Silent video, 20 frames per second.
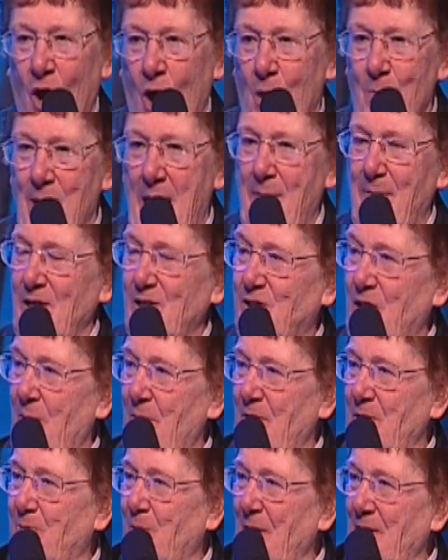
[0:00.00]
or maybe you're
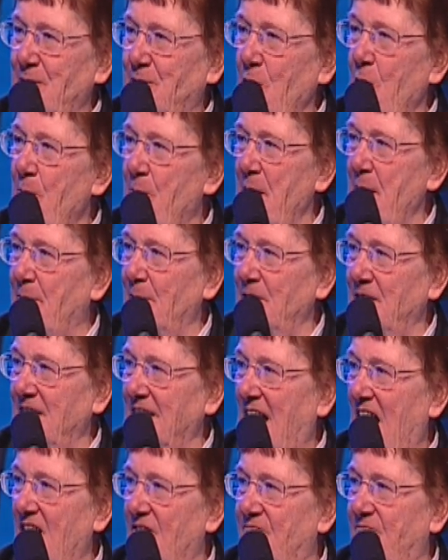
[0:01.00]
sitting between two people and
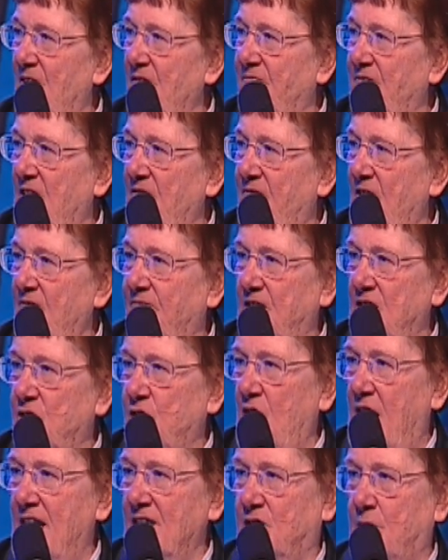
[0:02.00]
you got a 50 50
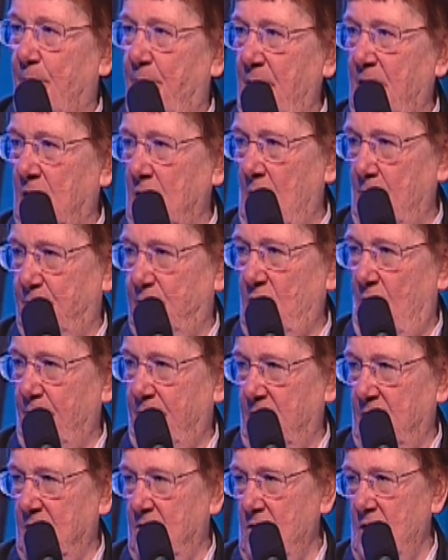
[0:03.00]
chance of picking up
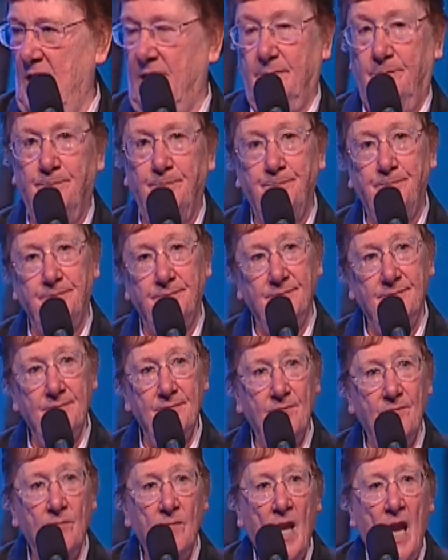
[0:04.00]
something good.
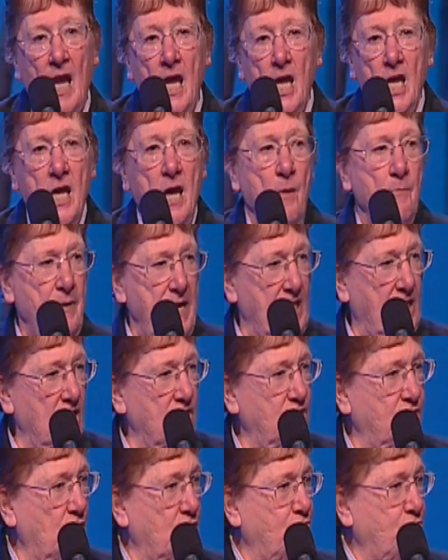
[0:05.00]

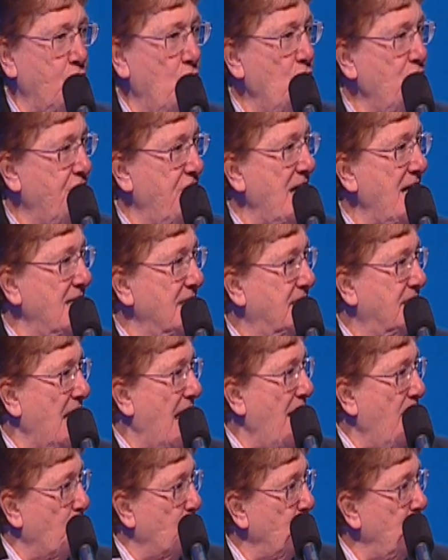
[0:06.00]
Because the truth is,
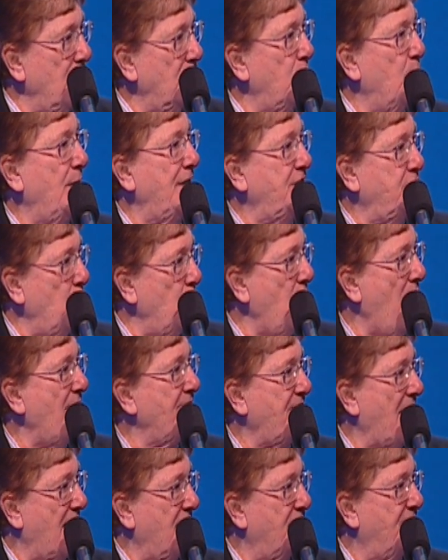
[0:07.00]
it really, we do
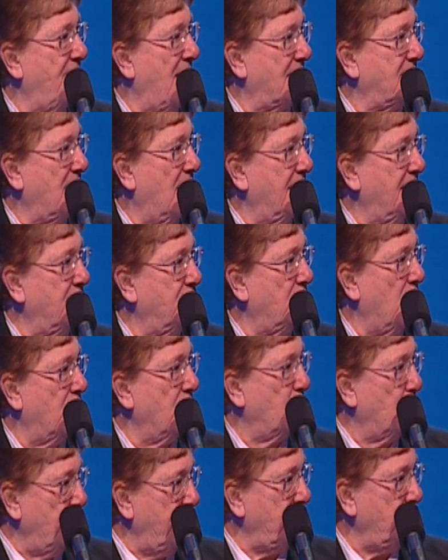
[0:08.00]
have that effect on each
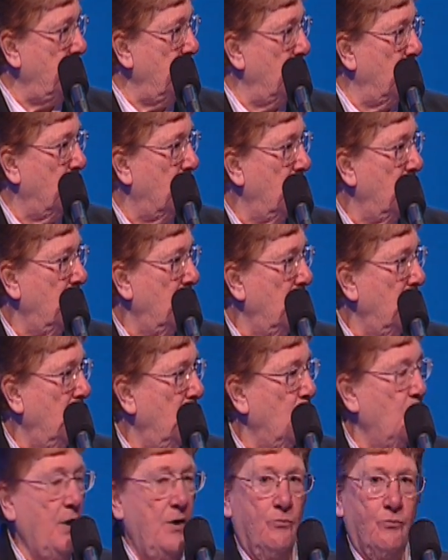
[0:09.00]
other. We do.
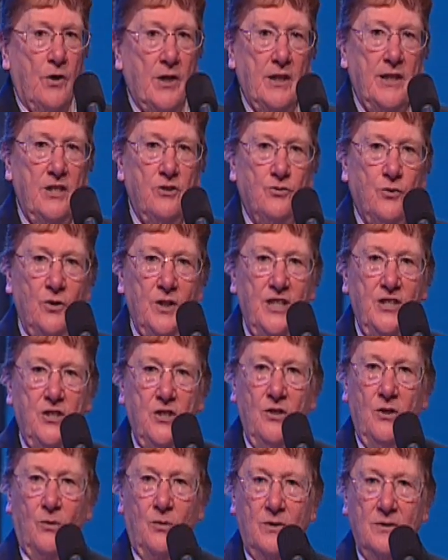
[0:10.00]
We really and truly
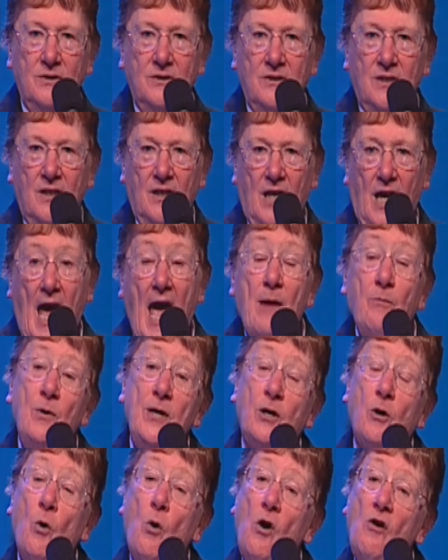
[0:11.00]
do. And
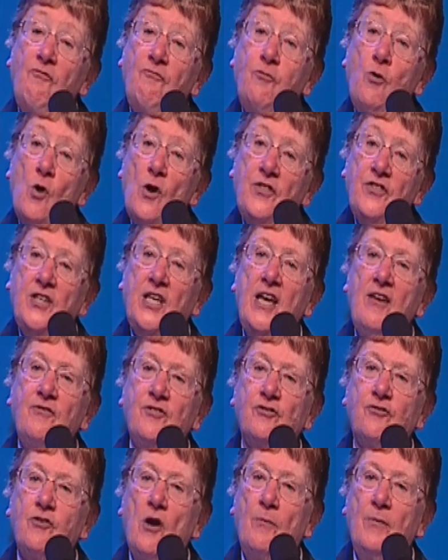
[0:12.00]
we call forth
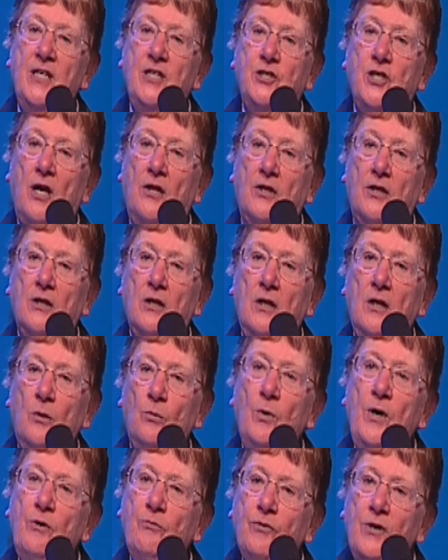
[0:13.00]
gifts from each other.
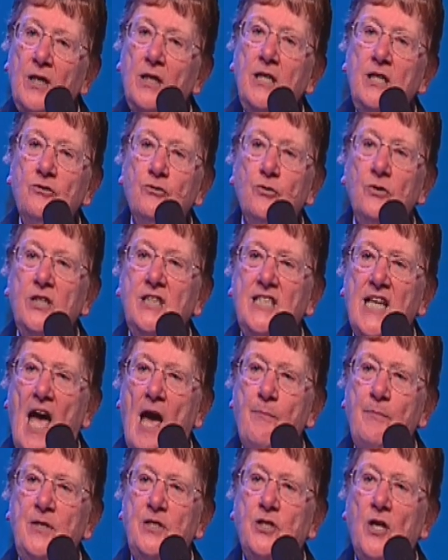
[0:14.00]
We really and truly
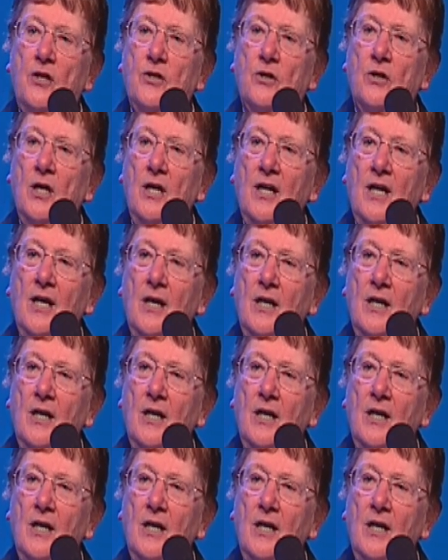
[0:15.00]
tap each other.